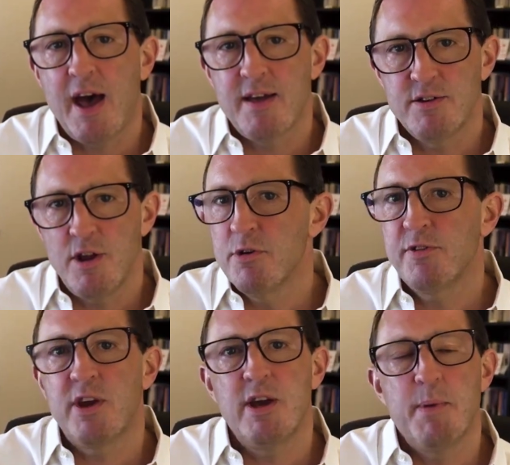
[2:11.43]
has a number
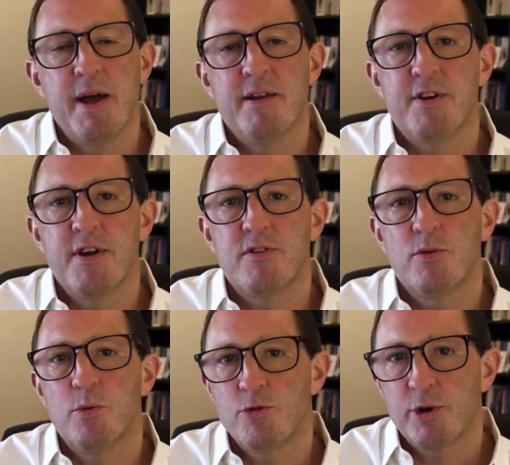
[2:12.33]
of key benefits,
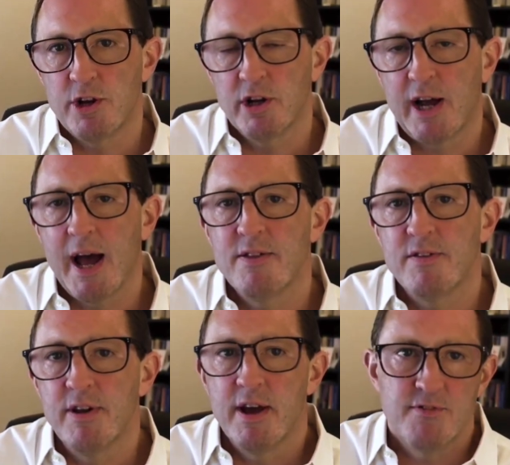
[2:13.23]
which we're going to look at in
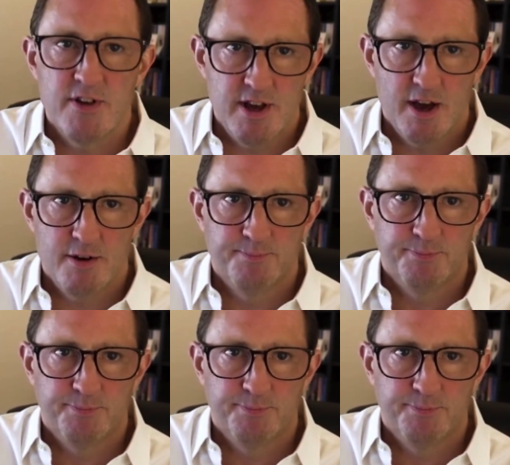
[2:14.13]
today's video.